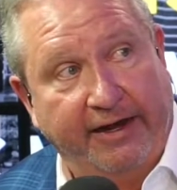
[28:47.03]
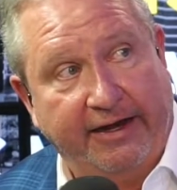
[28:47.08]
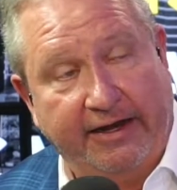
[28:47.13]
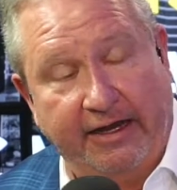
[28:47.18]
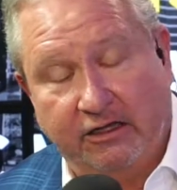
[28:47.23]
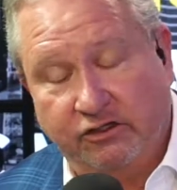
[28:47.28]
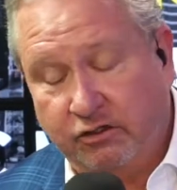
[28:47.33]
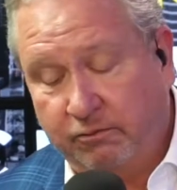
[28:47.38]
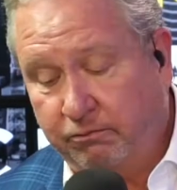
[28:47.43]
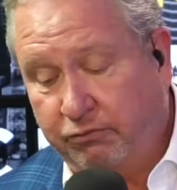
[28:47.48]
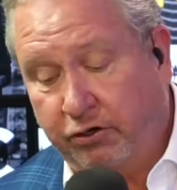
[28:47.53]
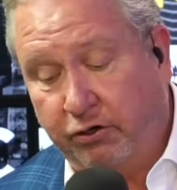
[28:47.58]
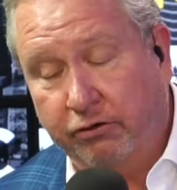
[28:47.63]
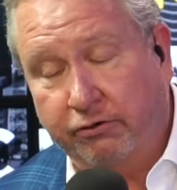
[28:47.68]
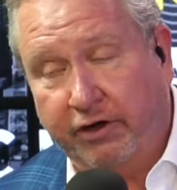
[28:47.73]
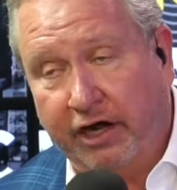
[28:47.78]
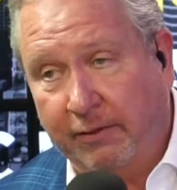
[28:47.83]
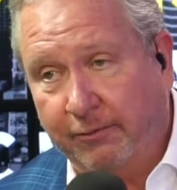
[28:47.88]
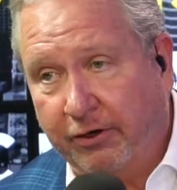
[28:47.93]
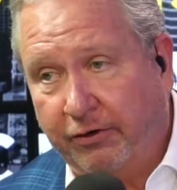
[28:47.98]
And he has a
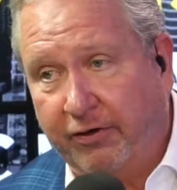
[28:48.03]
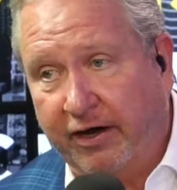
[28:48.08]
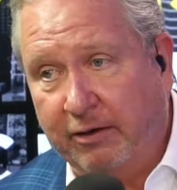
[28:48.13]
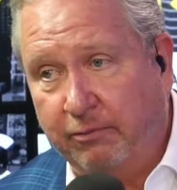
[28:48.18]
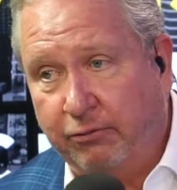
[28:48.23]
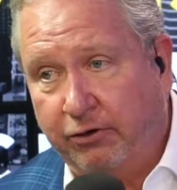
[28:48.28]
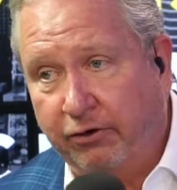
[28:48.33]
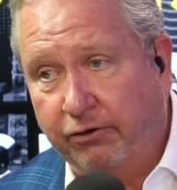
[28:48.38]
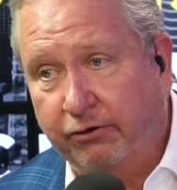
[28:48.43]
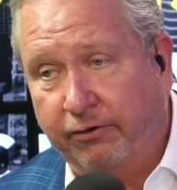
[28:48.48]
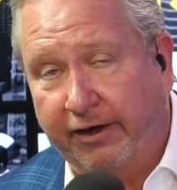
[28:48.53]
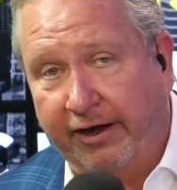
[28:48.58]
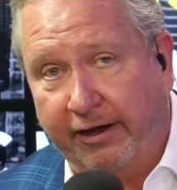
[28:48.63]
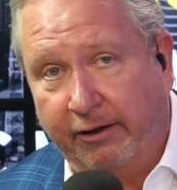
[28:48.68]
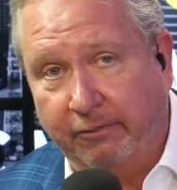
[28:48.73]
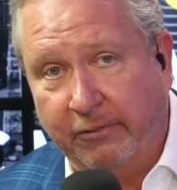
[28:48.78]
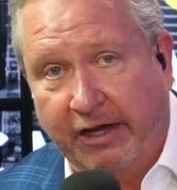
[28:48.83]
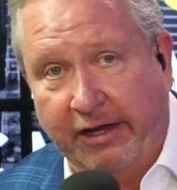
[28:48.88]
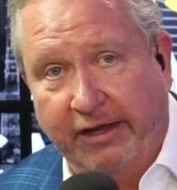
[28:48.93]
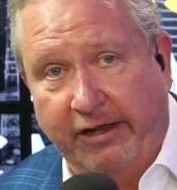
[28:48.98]
program, a great
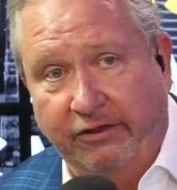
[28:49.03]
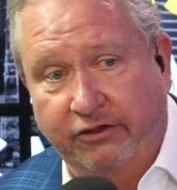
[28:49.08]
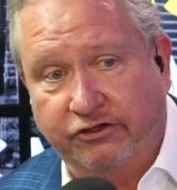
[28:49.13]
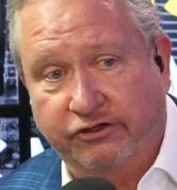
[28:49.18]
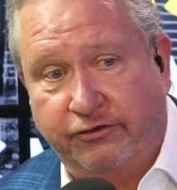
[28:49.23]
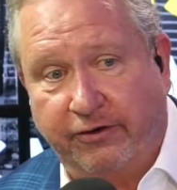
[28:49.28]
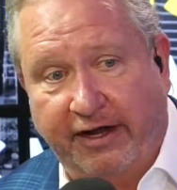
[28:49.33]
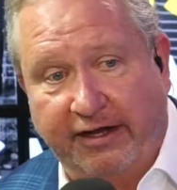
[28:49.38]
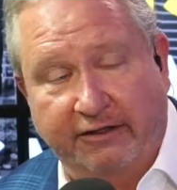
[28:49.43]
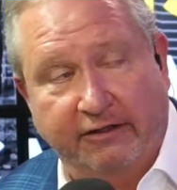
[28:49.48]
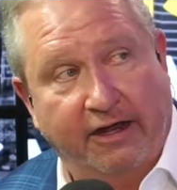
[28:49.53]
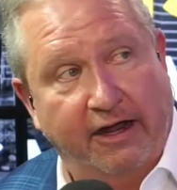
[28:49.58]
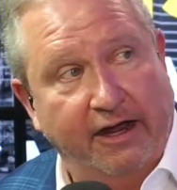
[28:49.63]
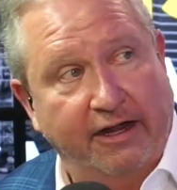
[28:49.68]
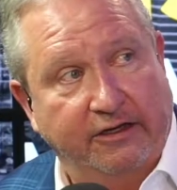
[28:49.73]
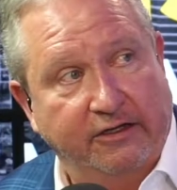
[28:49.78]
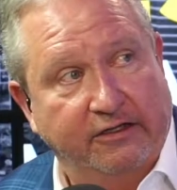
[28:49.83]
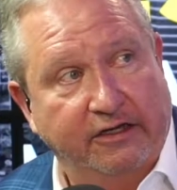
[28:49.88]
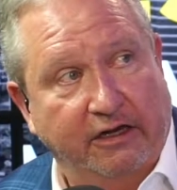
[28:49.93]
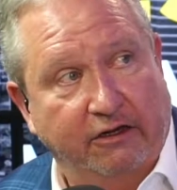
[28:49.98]
program, the straight
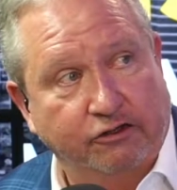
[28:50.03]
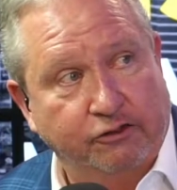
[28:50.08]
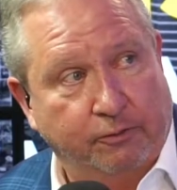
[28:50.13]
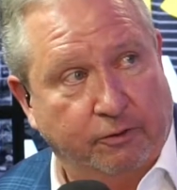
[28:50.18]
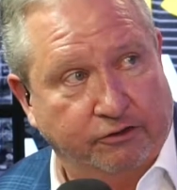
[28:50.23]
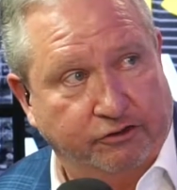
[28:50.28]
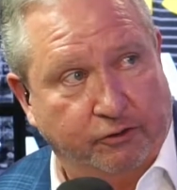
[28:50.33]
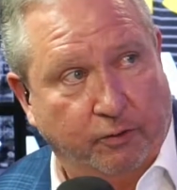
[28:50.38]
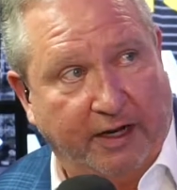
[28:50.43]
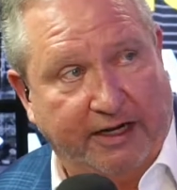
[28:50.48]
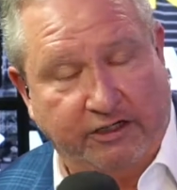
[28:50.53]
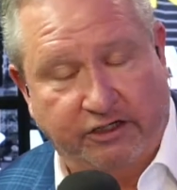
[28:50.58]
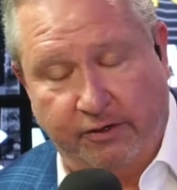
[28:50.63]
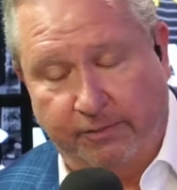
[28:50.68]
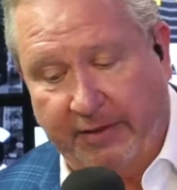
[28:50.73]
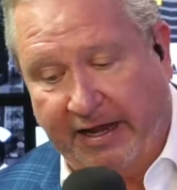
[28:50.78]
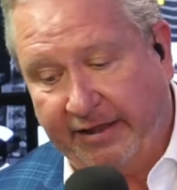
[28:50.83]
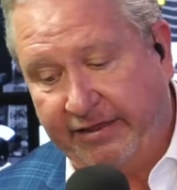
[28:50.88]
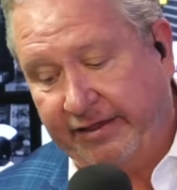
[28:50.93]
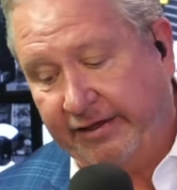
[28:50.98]
line sales
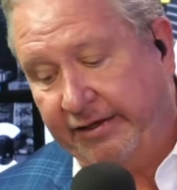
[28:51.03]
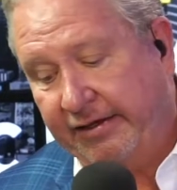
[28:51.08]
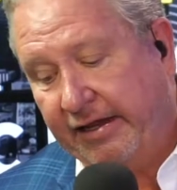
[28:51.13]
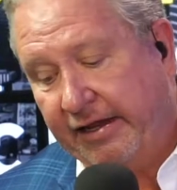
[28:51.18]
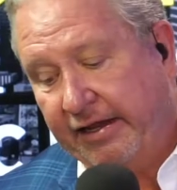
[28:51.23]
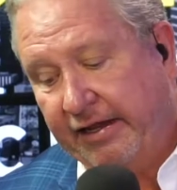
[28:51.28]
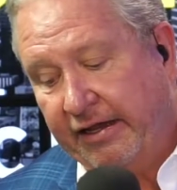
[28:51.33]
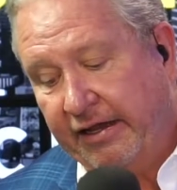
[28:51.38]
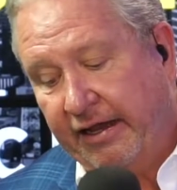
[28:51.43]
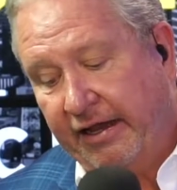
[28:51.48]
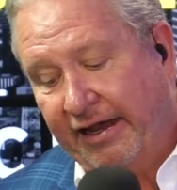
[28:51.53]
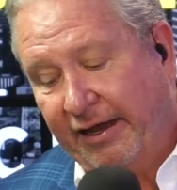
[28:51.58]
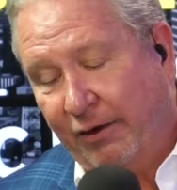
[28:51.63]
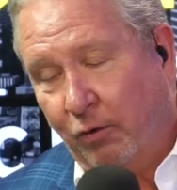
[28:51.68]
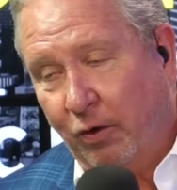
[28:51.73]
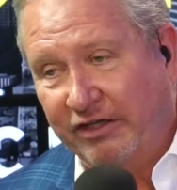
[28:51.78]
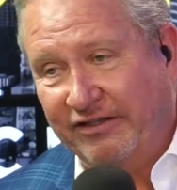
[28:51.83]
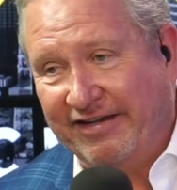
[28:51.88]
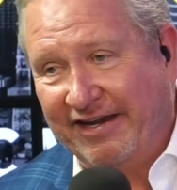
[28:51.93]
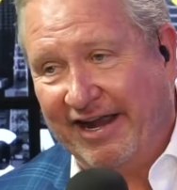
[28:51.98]
persuasion method.
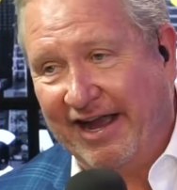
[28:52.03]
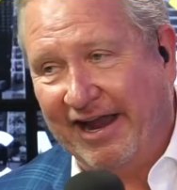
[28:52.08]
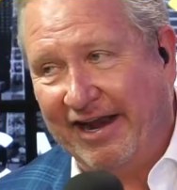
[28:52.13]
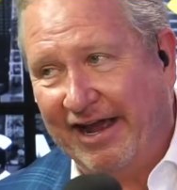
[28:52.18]
Uh, once he